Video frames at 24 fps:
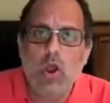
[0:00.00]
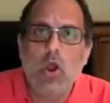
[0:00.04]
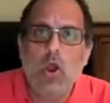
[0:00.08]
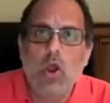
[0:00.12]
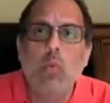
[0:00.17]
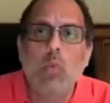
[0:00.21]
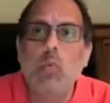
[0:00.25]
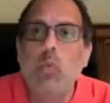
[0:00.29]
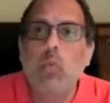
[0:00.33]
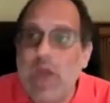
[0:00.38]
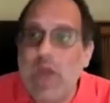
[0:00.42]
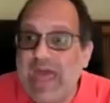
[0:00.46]

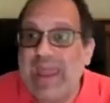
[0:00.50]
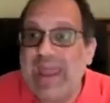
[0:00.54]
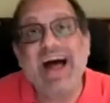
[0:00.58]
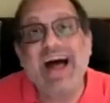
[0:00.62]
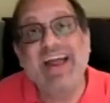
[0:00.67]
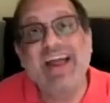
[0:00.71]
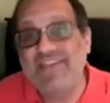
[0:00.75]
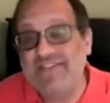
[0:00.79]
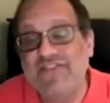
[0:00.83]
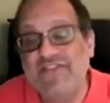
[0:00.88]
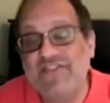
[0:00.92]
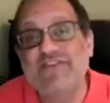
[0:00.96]
When I
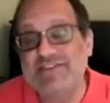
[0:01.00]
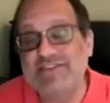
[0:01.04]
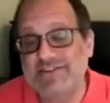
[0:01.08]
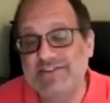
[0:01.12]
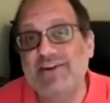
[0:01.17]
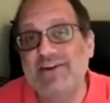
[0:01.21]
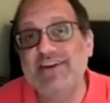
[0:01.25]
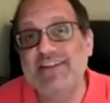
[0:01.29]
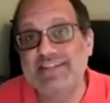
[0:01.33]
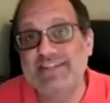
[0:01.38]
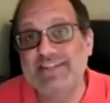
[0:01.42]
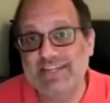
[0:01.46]
first
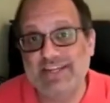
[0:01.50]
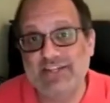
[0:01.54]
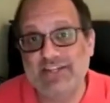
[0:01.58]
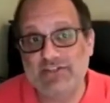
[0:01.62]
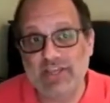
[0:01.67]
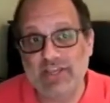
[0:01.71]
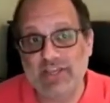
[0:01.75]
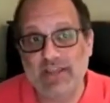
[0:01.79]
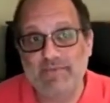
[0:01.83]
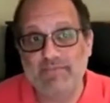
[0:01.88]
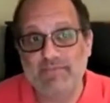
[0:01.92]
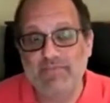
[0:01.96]
started
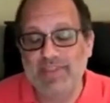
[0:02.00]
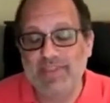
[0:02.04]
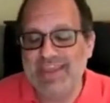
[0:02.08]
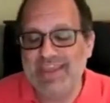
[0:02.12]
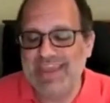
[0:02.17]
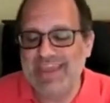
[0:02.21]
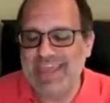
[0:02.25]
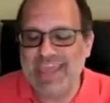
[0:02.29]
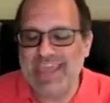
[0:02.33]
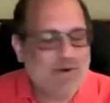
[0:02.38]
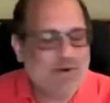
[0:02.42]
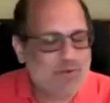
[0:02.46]
teaching,
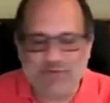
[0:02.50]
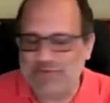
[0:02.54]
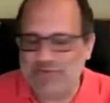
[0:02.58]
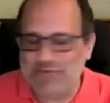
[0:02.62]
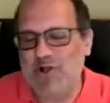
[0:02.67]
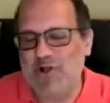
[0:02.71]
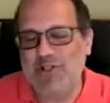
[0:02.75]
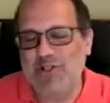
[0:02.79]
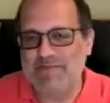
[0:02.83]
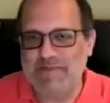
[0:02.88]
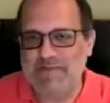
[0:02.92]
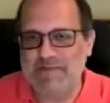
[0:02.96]
it was
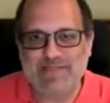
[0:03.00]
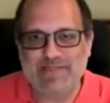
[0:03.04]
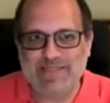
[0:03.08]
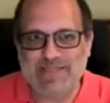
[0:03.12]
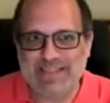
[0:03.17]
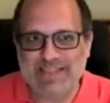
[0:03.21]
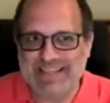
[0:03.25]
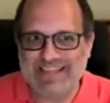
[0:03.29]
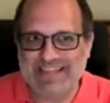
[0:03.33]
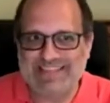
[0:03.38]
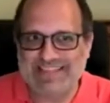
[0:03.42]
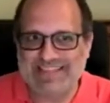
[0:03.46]
all about the
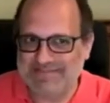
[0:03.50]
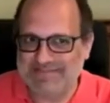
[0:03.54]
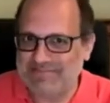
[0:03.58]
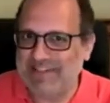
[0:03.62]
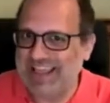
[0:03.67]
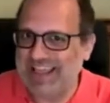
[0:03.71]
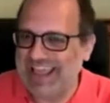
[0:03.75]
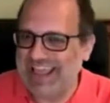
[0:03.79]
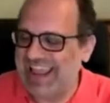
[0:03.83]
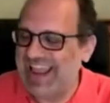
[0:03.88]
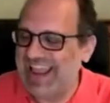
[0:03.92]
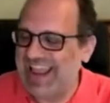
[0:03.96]
lesson
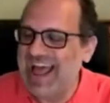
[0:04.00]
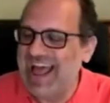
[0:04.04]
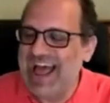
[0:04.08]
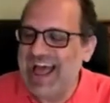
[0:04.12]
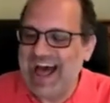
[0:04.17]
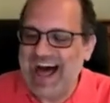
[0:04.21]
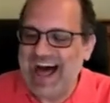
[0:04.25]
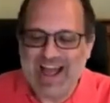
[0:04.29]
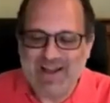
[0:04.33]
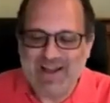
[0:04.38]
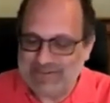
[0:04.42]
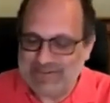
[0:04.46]
plan.
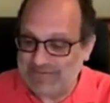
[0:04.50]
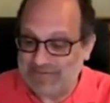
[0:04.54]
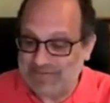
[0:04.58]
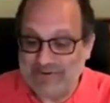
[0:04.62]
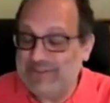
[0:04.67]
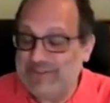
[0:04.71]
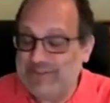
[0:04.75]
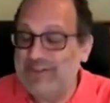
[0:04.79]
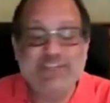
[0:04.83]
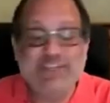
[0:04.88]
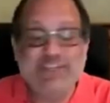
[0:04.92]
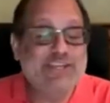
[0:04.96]
I was a
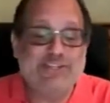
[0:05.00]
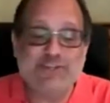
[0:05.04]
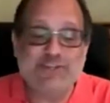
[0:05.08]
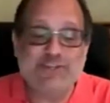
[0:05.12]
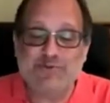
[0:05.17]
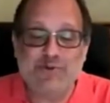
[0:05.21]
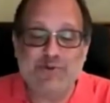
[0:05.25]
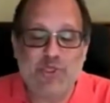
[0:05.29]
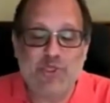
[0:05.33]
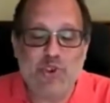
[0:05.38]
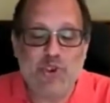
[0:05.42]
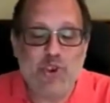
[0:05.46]
first year teacher
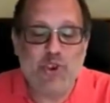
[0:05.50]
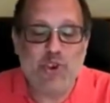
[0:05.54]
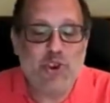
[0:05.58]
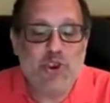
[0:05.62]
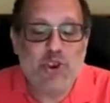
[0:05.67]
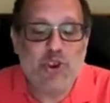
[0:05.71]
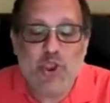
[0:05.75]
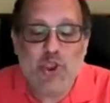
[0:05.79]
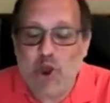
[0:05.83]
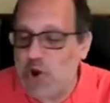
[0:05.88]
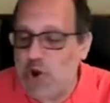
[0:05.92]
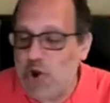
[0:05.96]
with
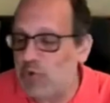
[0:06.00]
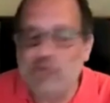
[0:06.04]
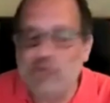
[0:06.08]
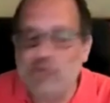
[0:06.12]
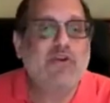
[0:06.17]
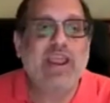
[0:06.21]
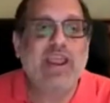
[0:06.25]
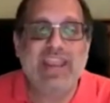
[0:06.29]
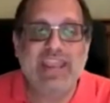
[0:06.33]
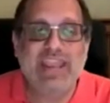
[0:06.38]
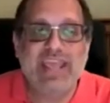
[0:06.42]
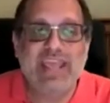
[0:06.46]
no
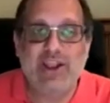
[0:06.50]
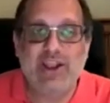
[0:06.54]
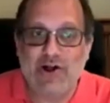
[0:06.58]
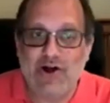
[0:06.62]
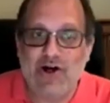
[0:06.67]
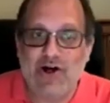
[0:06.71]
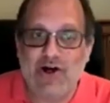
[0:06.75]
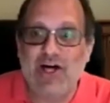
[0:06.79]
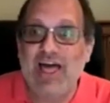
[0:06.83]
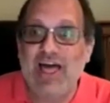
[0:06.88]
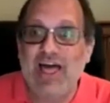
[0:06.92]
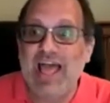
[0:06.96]
training at
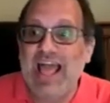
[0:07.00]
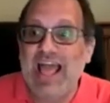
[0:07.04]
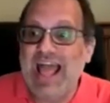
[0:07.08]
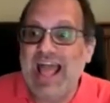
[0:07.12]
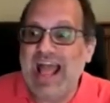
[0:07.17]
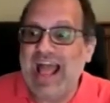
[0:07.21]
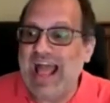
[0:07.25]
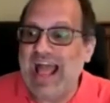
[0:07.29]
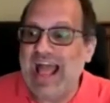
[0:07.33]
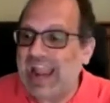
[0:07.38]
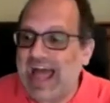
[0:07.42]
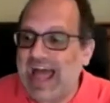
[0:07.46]
all.
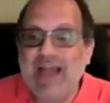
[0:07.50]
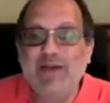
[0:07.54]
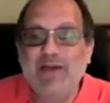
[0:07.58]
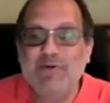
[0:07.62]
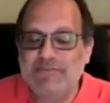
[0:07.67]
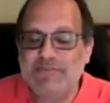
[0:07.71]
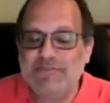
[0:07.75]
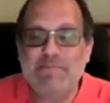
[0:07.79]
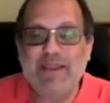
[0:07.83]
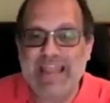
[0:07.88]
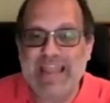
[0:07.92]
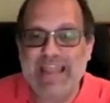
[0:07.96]
And I would
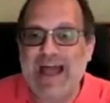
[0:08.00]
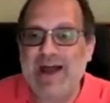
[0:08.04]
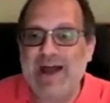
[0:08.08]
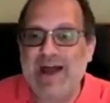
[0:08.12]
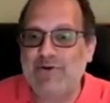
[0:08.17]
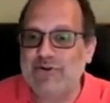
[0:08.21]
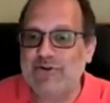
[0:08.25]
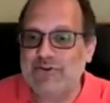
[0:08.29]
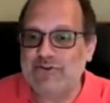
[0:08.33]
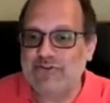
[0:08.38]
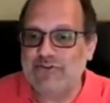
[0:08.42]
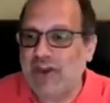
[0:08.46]
spend
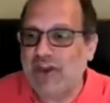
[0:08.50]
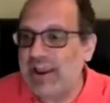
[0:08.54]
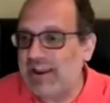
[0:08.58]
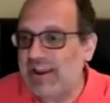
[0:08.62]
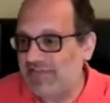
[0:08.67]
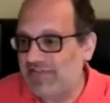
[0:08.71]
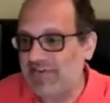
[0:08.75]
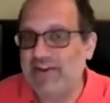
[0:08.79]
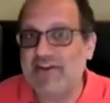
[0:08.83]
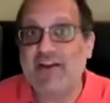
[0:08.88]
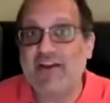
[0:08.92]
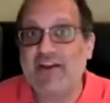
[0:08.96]
hours trying to
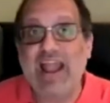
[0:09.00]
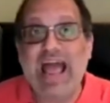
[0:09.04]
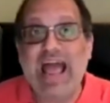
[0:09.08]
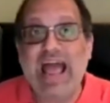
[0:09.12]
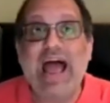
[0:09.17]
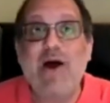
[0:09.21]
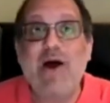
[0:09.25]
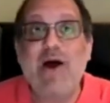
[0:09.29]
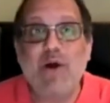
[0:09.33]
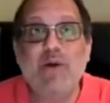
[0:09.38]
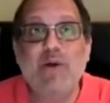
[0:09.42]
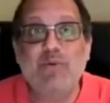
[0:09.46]
figure out
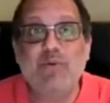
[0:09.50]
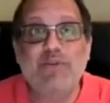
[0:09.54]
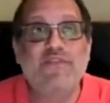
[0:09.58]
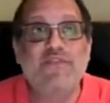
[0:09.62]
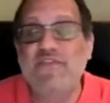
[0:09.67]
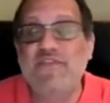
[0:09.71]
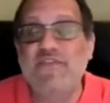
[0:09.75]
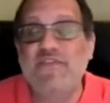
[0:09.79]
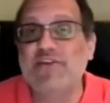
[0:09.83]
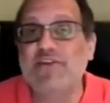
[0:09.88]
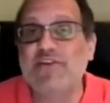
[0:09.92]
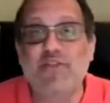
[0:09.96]
how I would
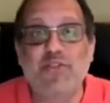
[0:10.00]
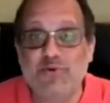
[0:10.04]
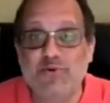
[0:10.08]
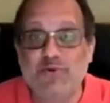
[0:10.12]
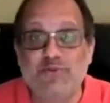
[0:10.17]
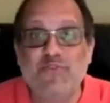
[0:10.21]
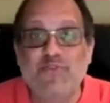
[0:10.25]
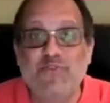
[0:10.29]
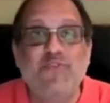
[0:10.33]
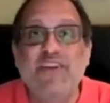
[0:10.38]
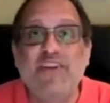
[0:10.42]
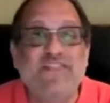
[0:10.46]
fill
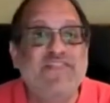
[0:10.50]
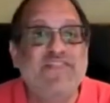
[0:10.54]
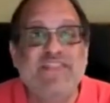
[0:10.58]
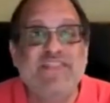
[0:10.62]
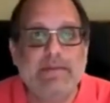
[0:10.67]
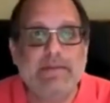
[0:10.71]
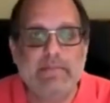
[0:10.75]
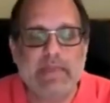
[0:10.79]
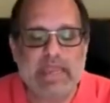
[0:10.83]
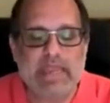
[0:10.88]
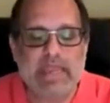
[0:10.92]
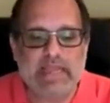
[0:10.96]
those 50
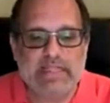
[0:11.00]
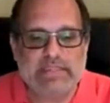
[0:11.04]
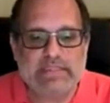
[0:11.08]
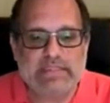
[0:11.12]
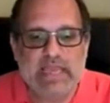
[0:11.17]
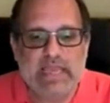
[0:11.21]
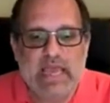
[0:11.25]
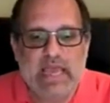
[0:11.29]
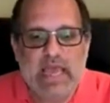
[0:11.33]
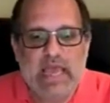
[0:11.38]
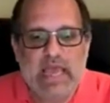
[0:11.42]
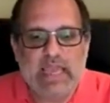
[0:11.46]

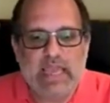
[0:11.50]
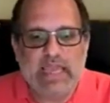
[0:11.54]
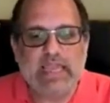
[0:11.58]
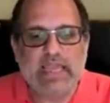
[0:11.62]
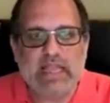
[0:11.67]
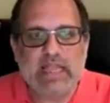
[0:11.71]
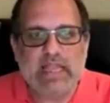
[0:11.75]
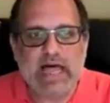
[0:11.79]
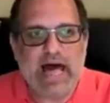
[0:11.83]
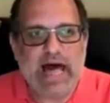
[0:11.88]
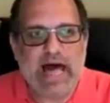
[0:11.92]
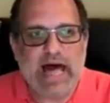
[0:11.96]
minutes in
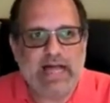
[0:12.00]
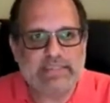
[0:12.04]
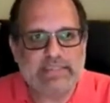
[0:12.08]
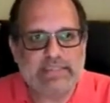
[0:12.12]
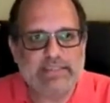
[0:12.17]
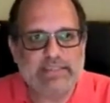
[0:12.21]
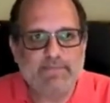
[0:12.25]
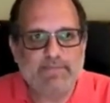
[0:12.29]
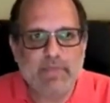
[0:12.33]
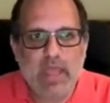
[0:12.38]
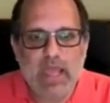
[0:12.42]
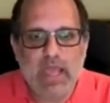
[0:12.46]

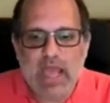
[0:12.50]
class.